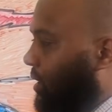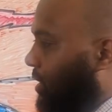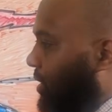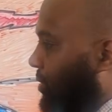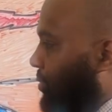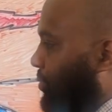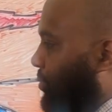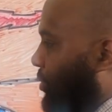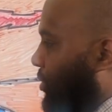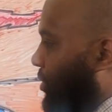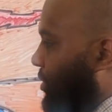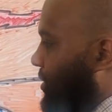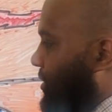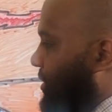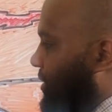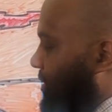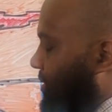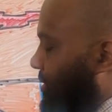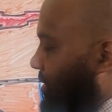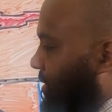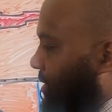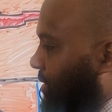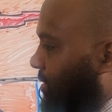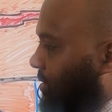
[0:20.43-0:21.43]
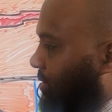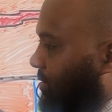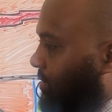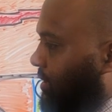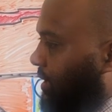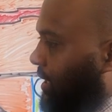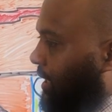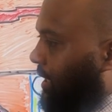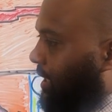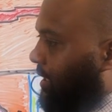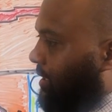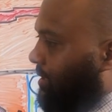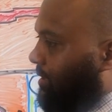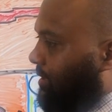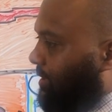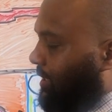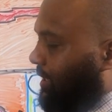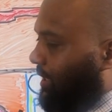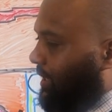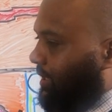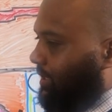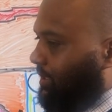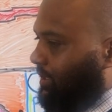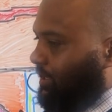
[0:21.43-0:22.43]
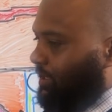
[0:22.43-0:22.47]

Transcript: important disease that